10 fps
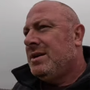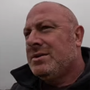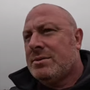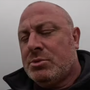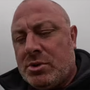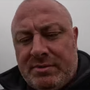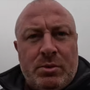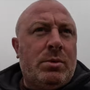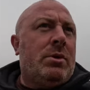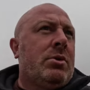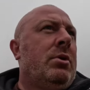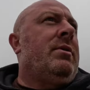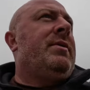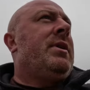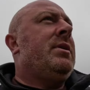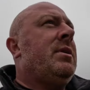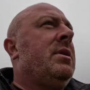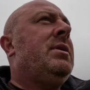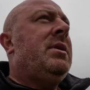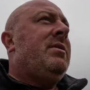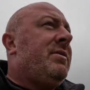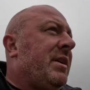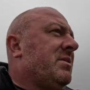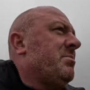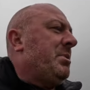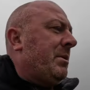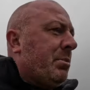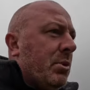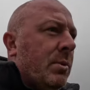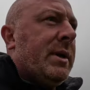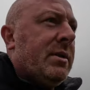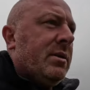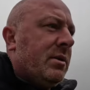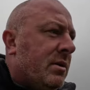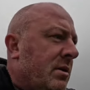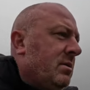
So I'm just going to have a walk over. In fact, there's a bit of buckwheat there.